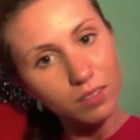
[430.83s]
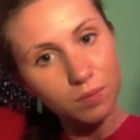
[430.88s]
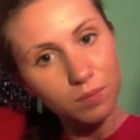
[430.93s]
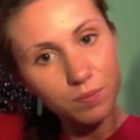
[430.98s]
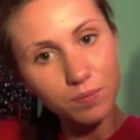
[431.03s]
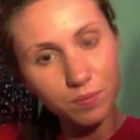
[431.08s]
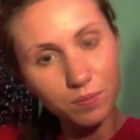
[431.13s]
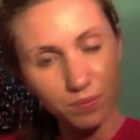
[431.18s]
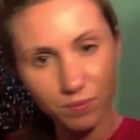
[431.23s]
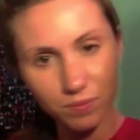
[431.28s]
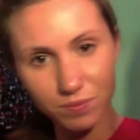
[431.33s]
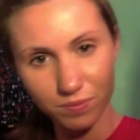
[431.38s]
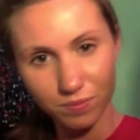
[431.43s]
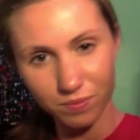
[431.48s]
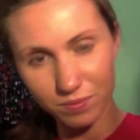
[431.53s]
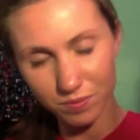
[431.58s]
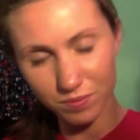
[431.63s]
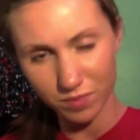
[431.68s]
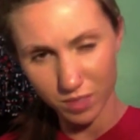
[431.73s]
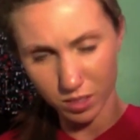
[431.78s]

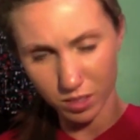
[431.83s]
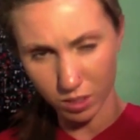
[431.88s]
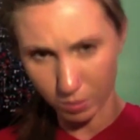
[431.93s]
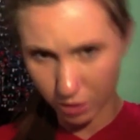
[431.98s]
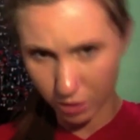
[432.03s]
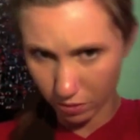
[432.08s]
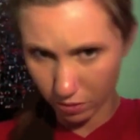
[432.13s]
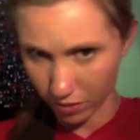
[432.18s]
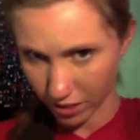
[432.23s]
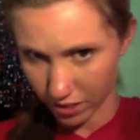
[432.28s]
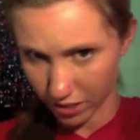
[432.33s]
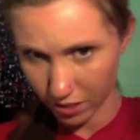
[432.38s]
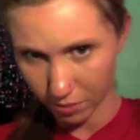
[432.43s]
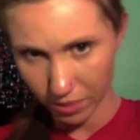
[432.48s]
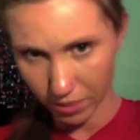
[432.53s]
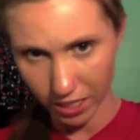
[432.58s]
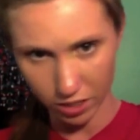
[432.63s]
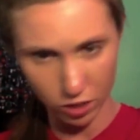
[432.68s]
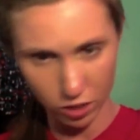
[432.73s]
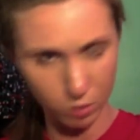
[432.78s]
So I'm going to run
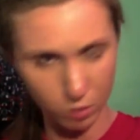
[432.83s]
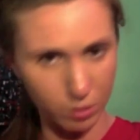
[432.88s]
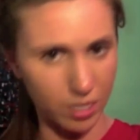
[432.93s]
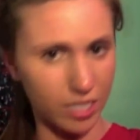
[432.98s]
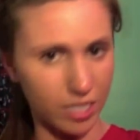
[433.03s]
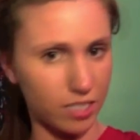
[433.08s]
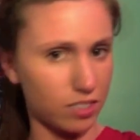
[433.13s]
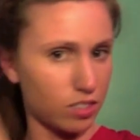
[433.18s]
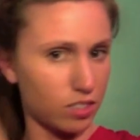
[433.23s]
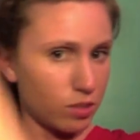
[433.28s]
some hairspray into